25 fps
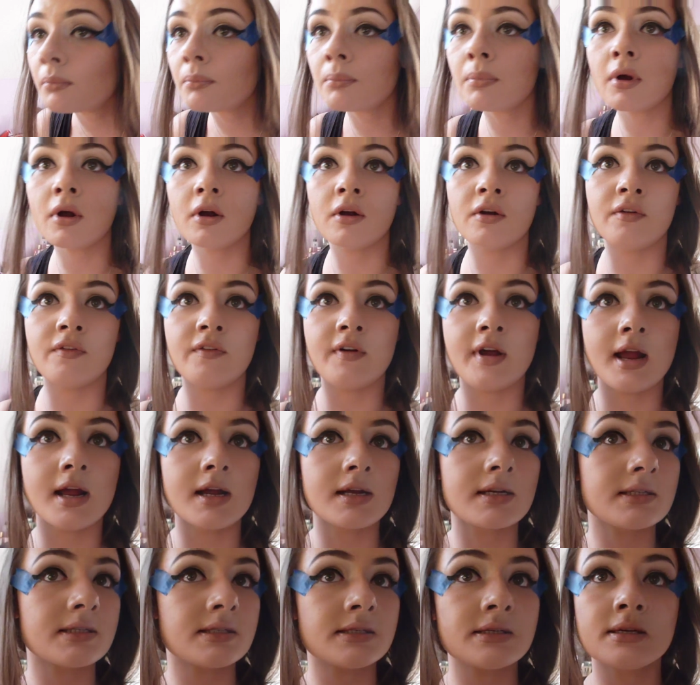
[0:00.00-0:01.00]

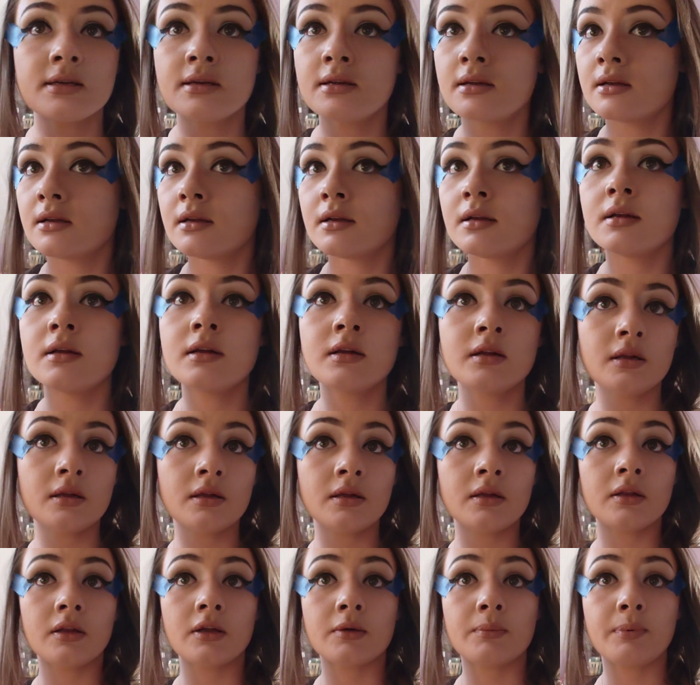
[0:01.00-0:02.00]
Perfect.
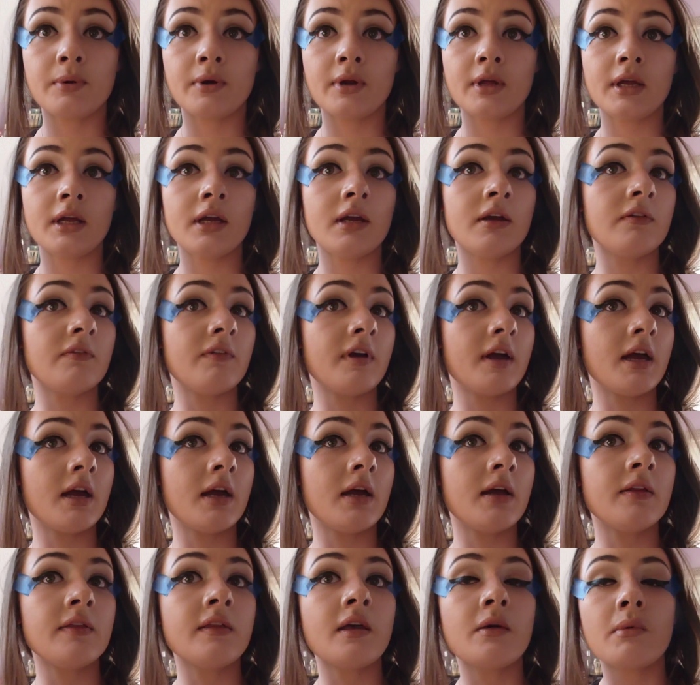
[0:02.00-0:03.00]
Look pretty
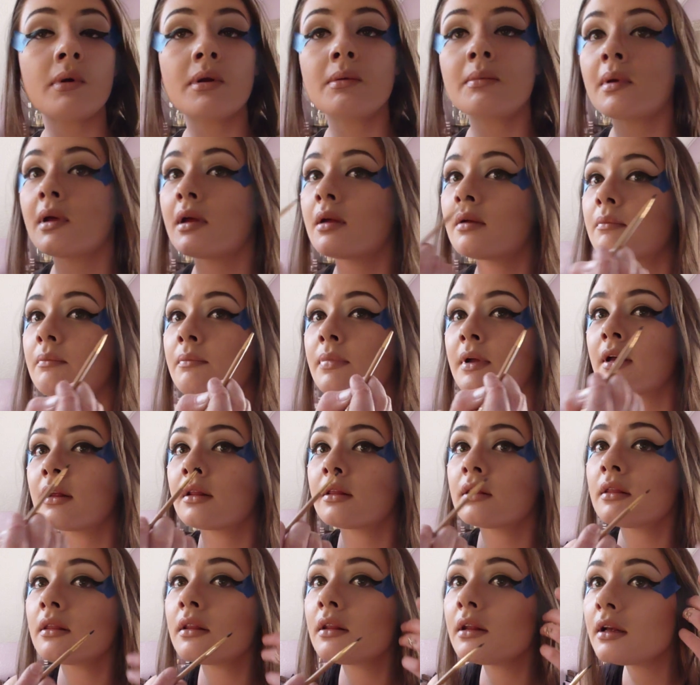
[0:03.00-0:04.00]
even. That one might be a
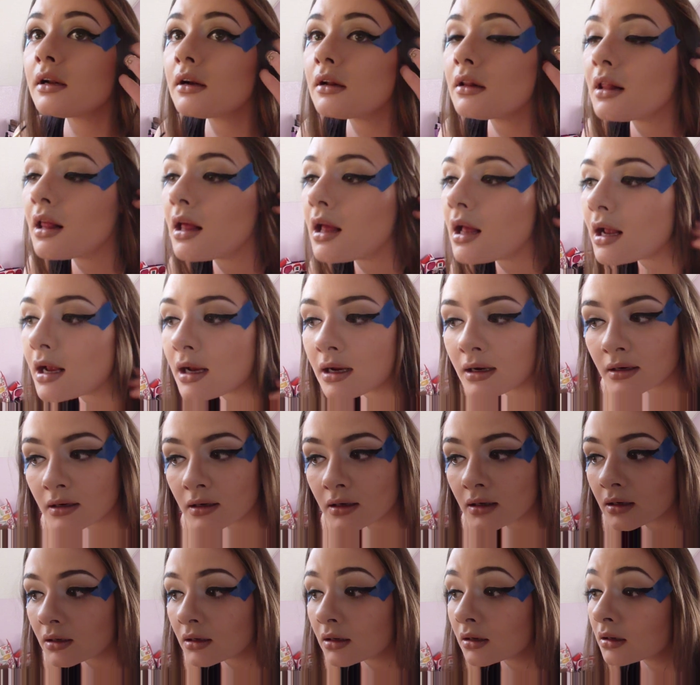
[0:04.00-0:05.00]
little
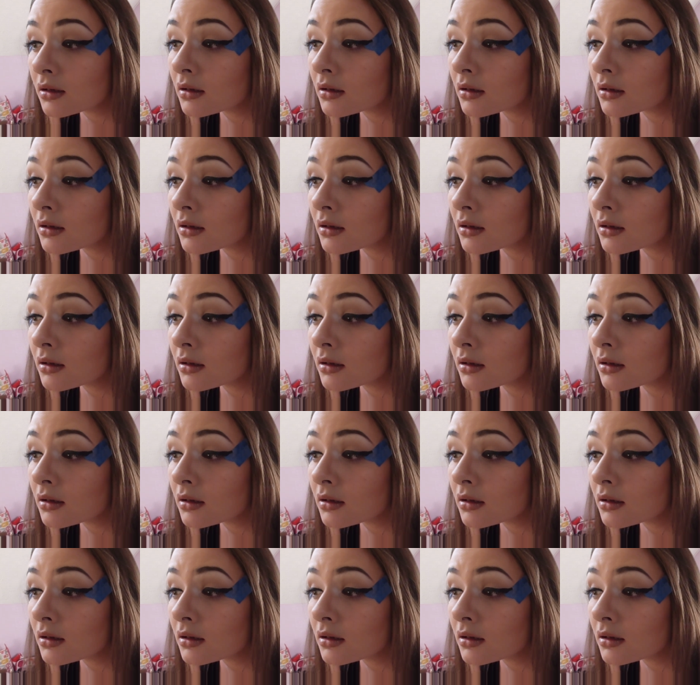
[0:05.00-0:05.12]
higher,